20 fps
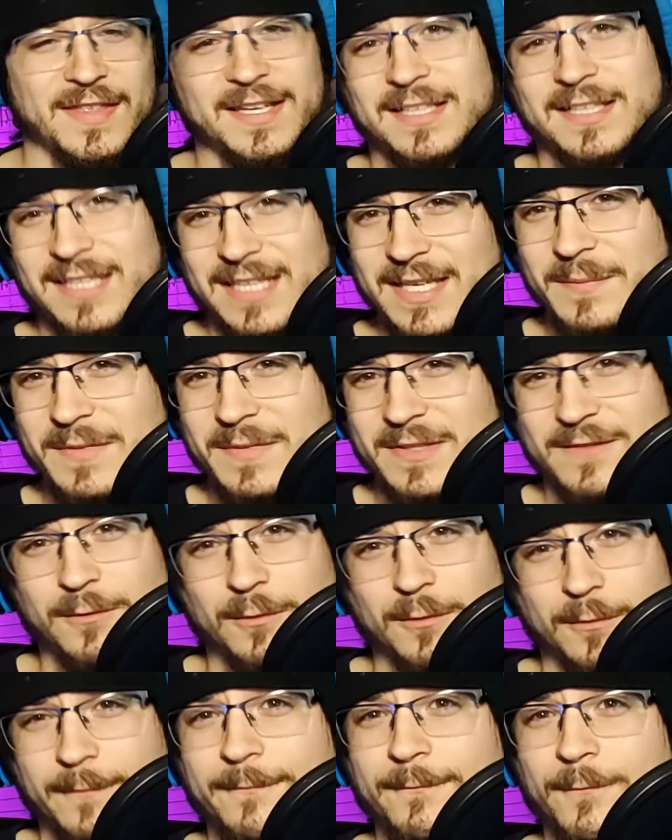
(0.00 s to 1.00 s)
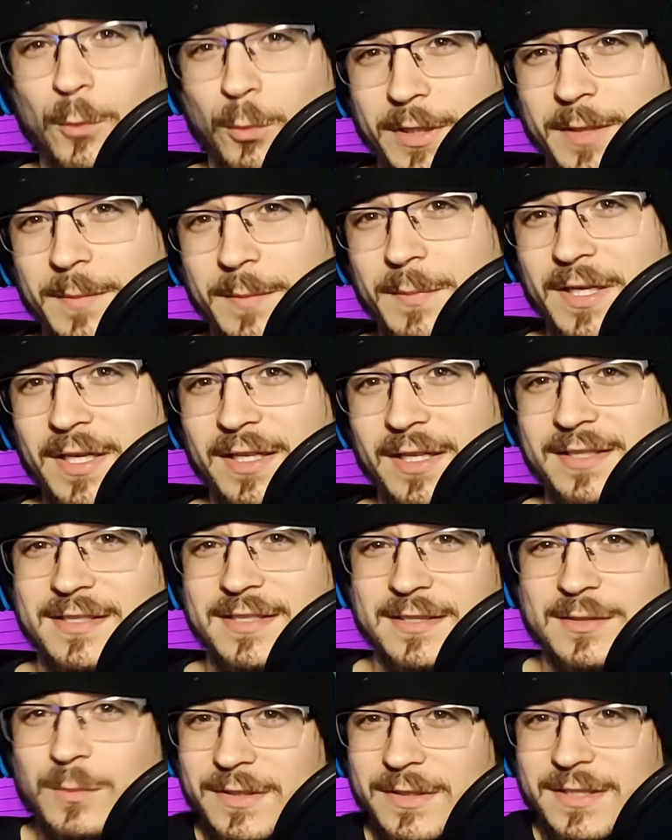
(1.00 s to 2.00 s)
claim it's for $40.
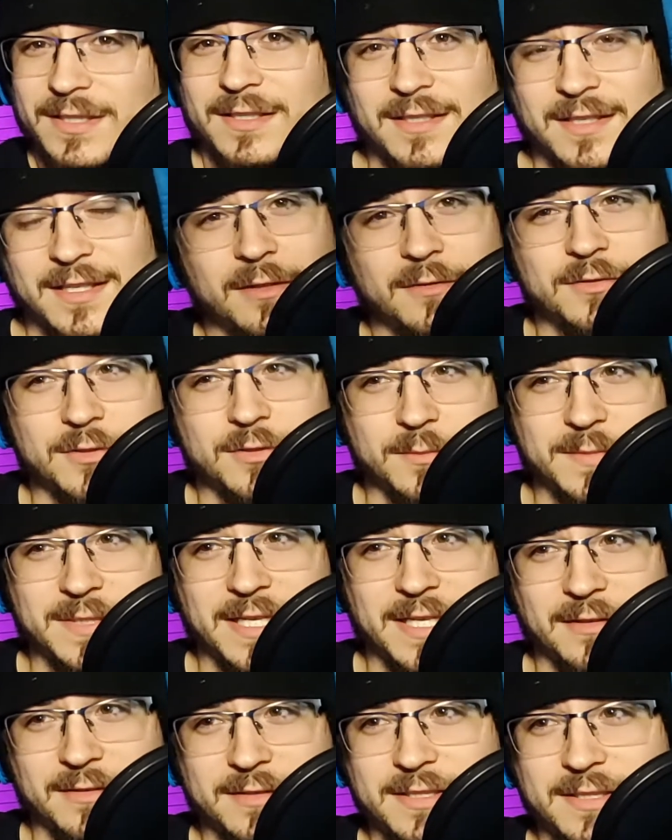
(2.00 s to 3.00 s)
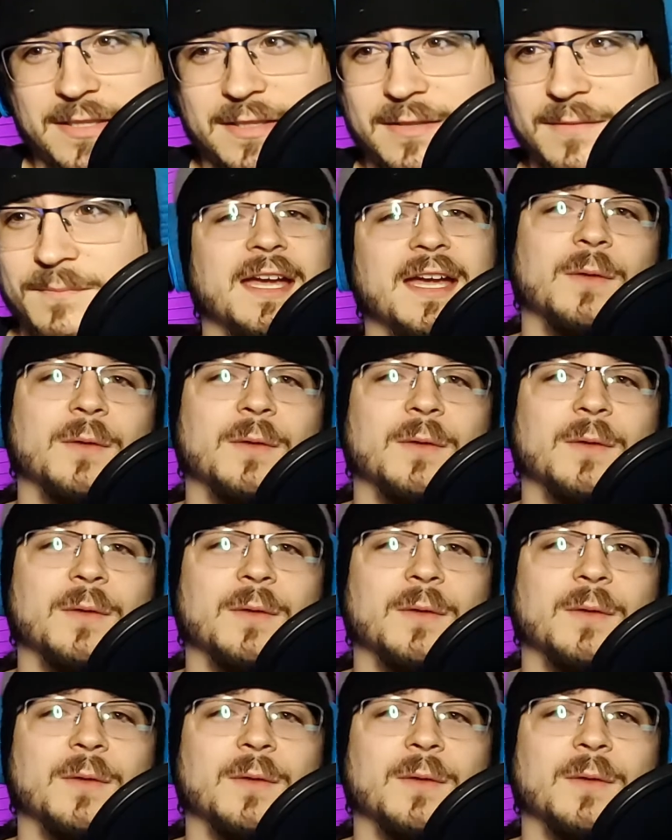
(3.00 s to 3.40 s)
That's what the YouTube title said.